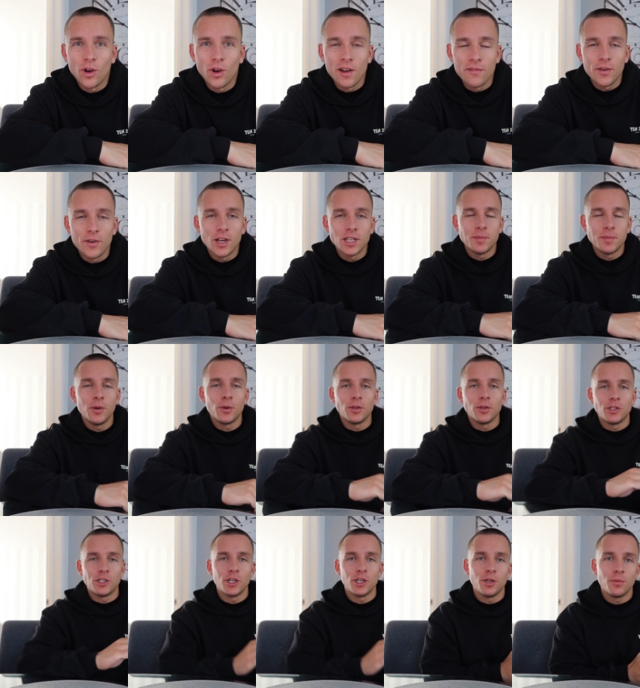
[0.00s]
Right, first meal
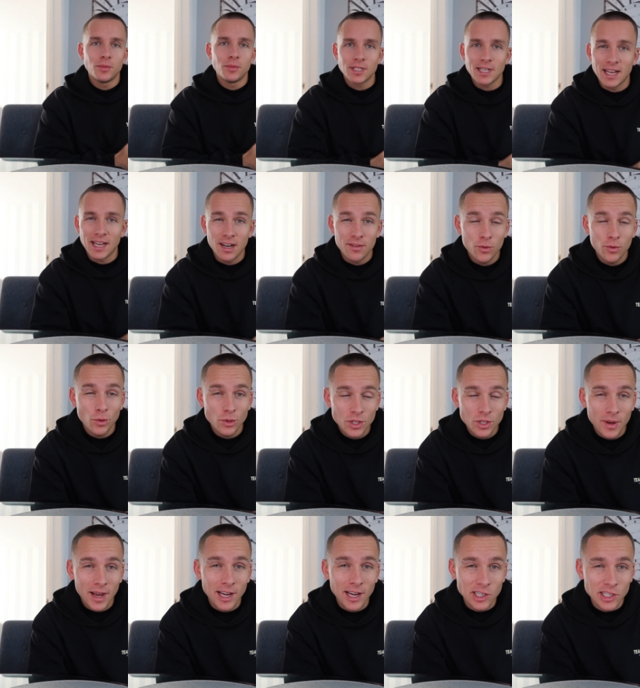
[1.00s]
consumed, and I've
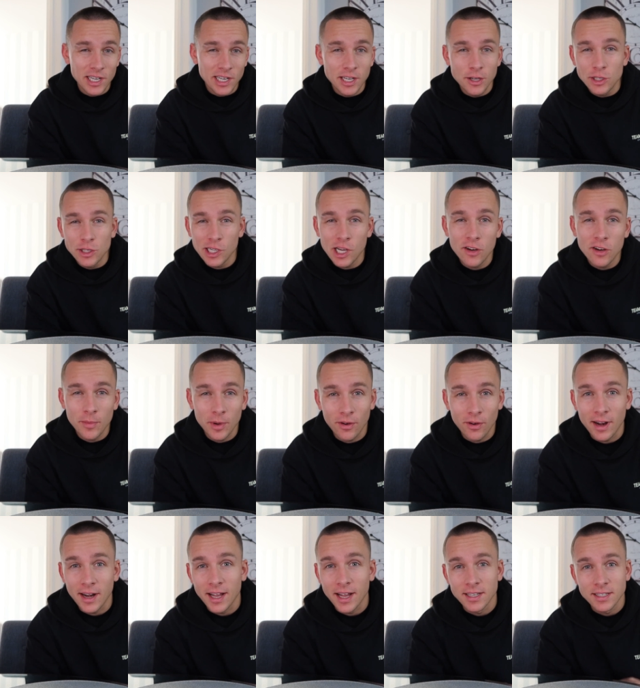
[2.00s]
also actually, I usually go with my
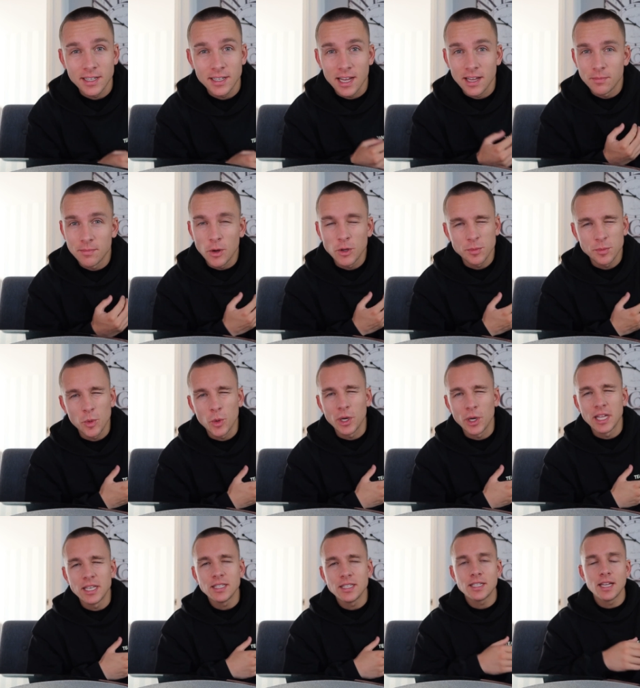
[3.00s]
granddad's most
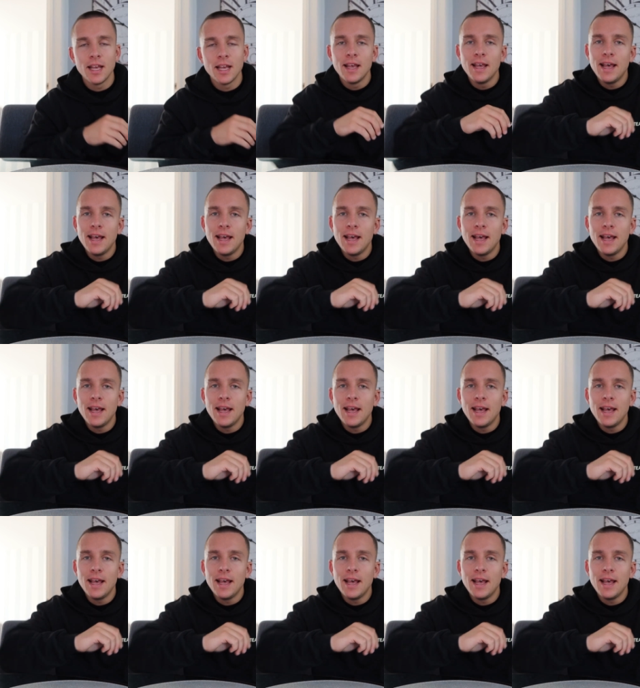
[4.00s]
mornings,